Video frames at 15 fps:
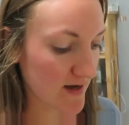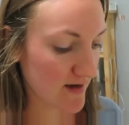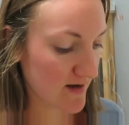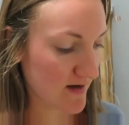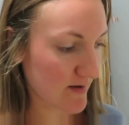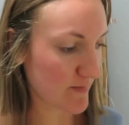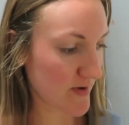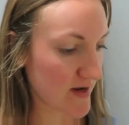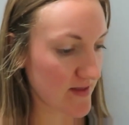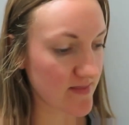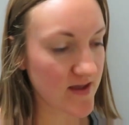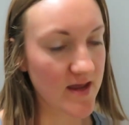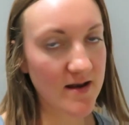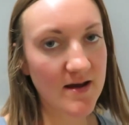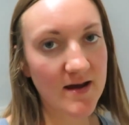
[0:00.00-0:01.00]
Um,
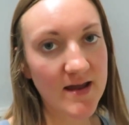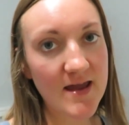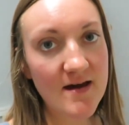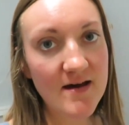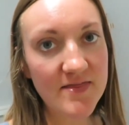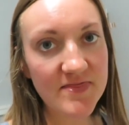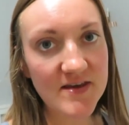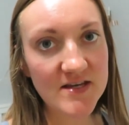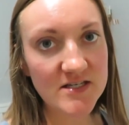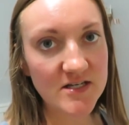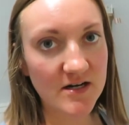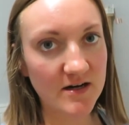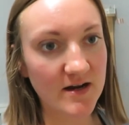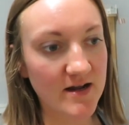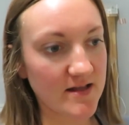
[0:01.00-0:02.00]
and then I got these
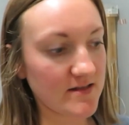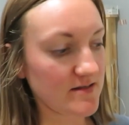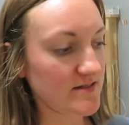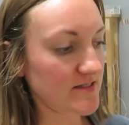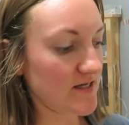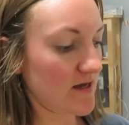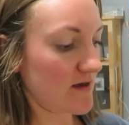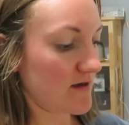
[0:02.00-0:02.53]
curtains.